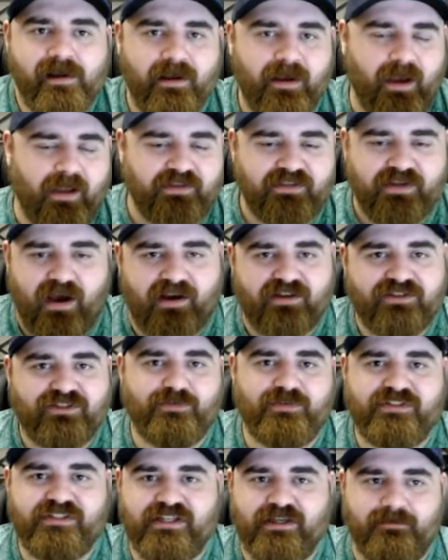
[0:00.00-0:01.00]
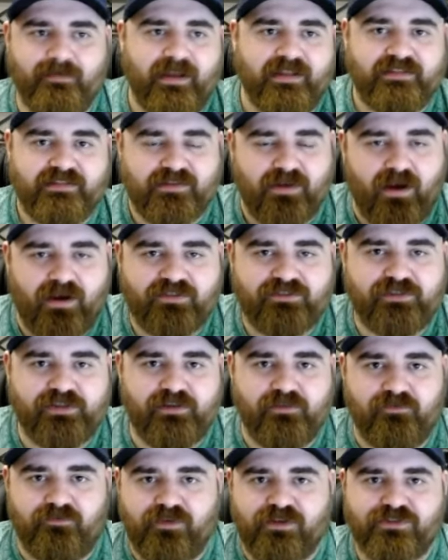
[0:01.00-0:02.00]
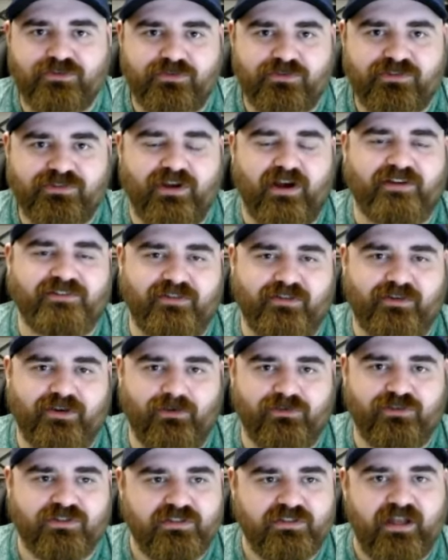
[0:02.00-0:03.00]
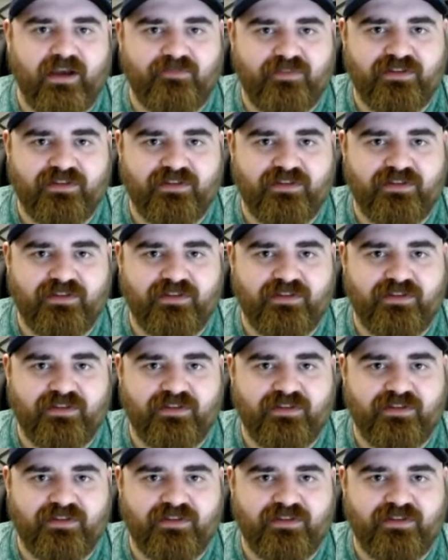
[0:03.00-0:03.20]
uh, talks to his teammates, talks to the officials, talks to the coaching staff.